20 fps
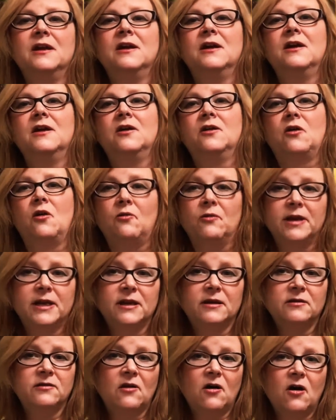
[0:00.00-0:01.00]
going
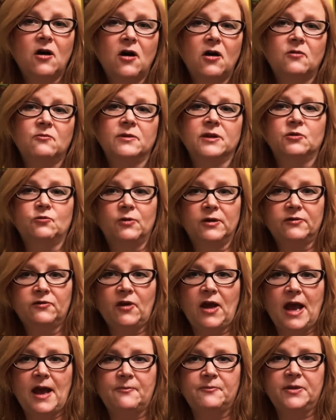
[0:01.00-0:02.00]
along with what's
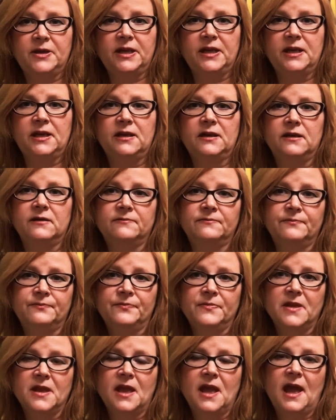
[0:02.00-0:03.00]
happening.
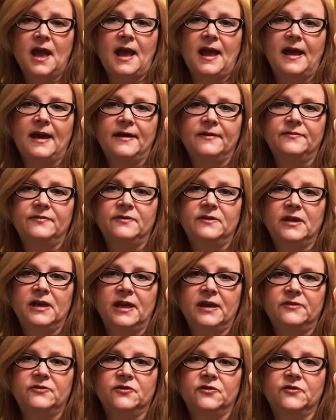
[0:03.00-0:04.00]
And the
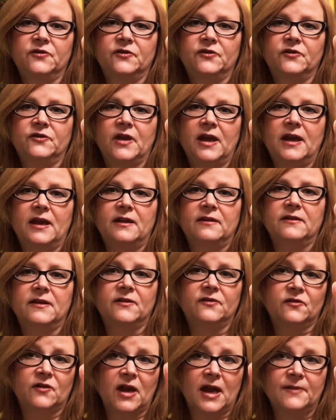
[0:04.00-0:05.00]
angels are saying
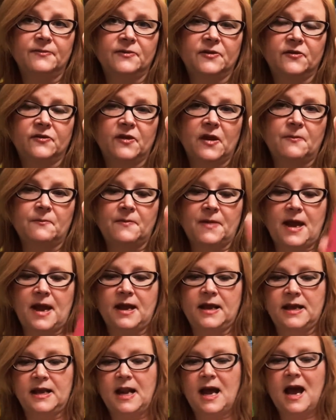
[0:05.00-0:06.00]
it's time to step
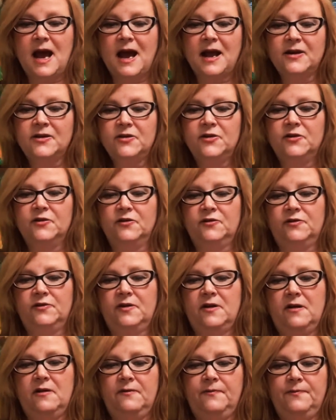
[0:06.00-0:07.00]
back and honor
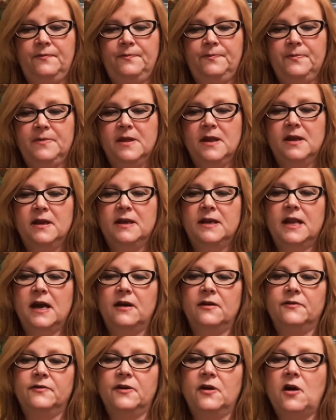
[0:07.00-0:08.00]
yourself.
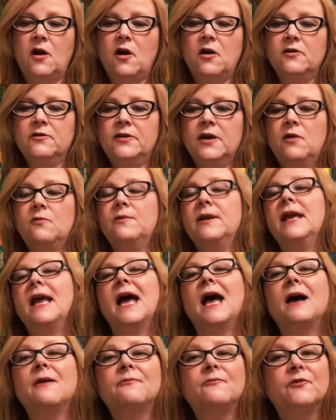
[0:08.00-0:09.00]
Now, the card that we
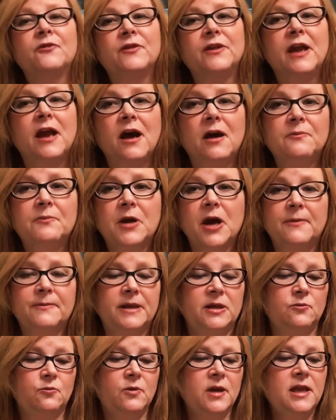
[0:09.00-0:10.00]
have for the
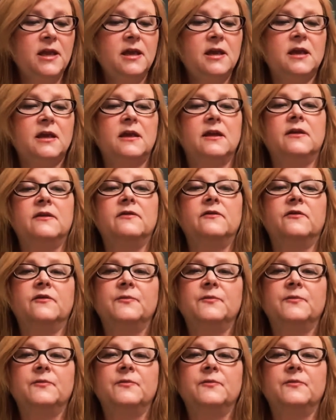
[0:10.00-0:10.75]
upcoming week is